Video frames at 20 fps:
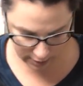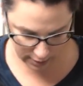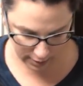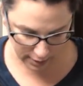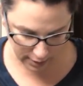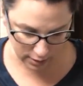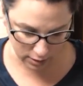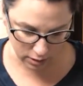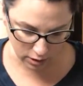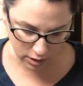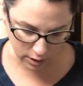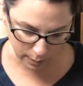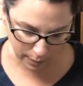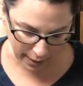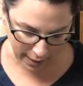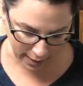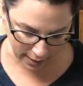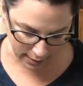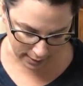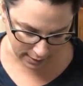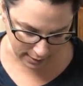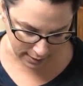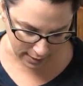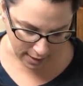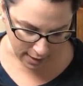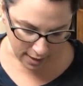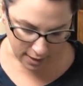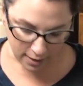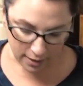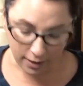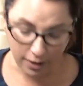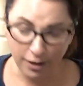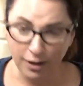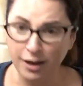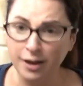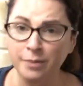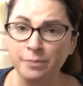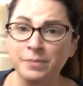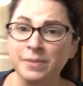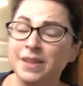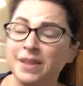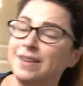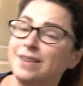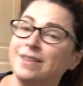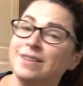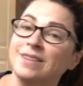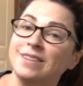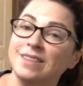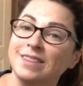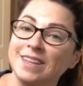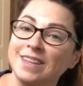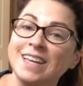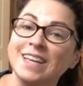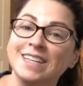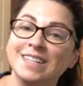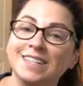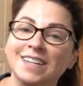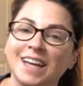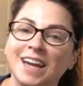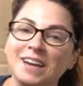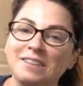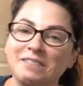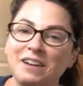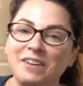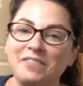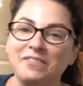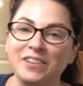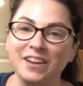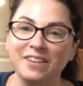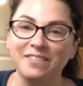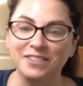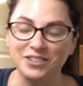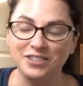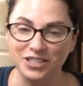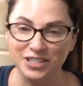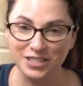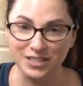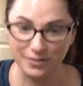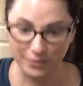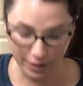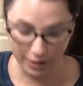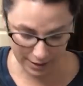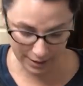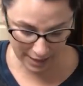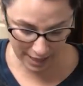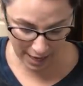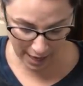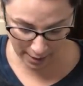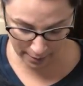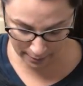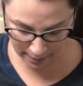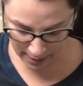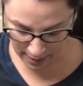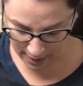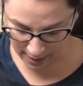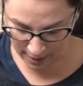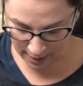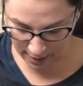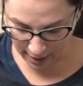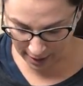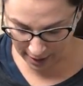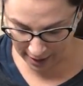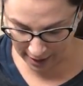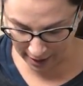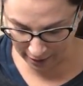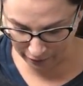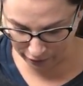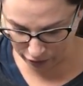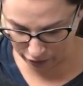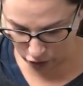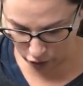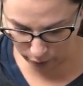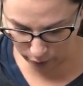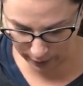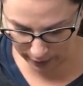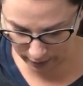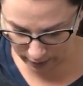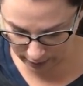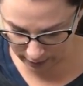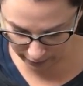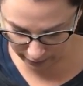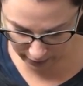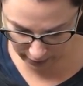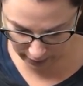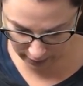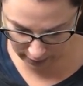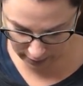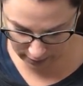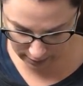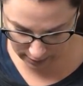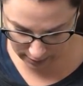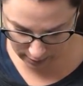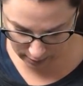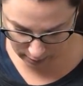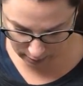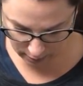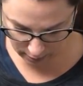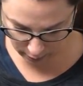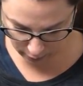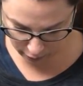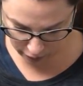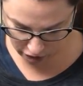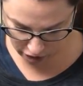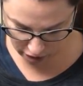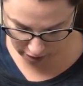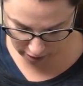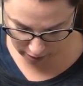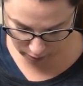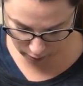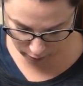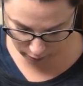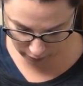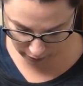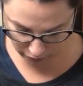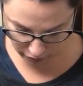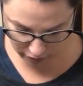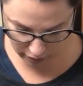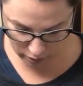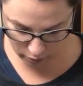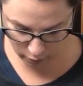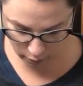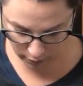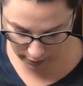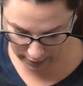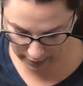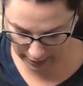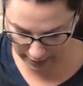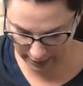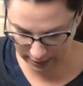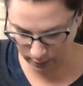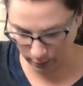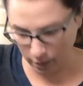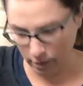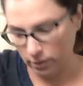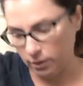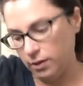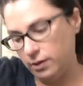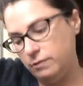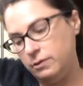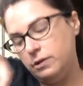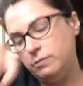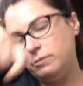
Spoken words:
These are Spanx. These are like my favorite jeans of all time. I have two pairs of these. I wish if these were one size smaller, I would